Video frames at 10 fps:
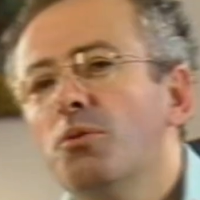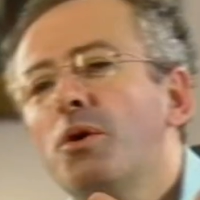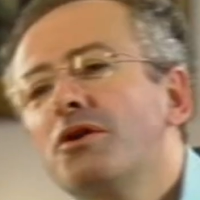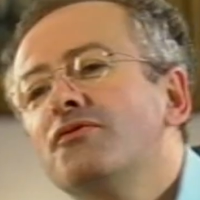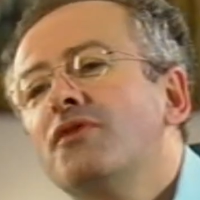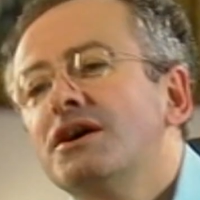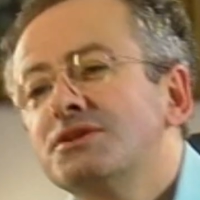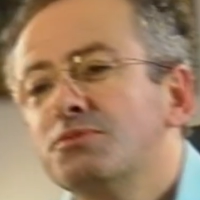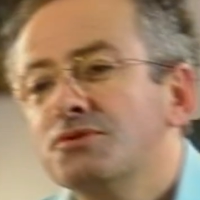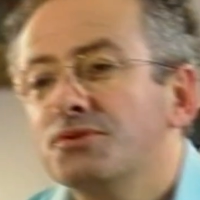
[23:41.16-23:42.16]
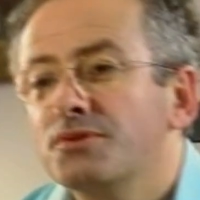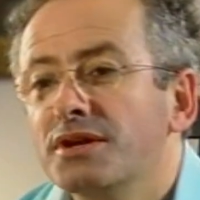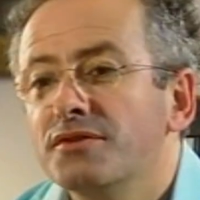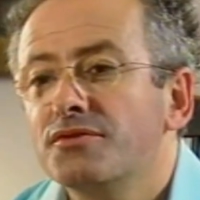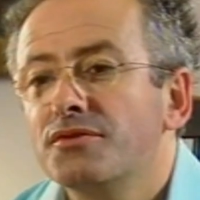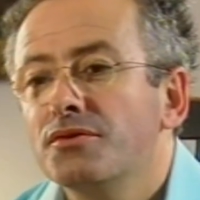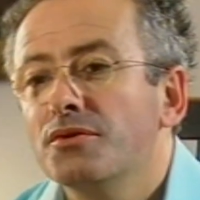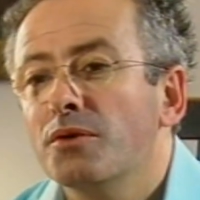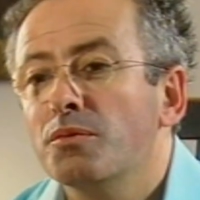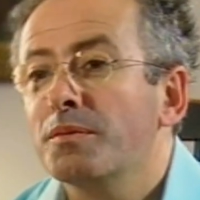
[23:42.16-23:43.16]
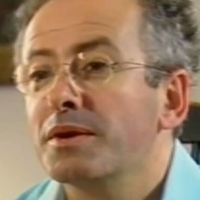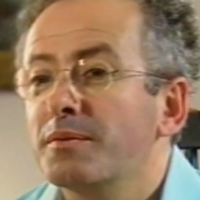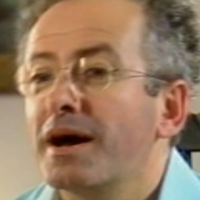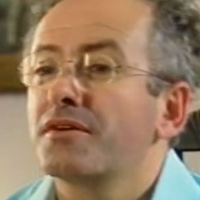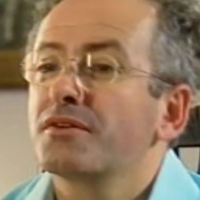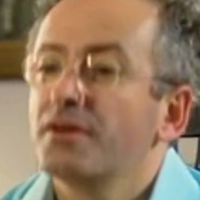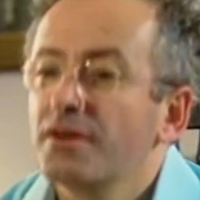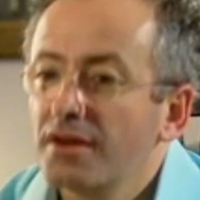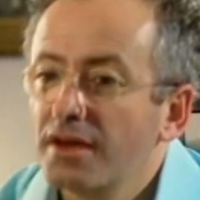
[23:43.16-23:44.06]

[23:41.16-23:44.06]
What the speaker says: what advice would you give to a woman about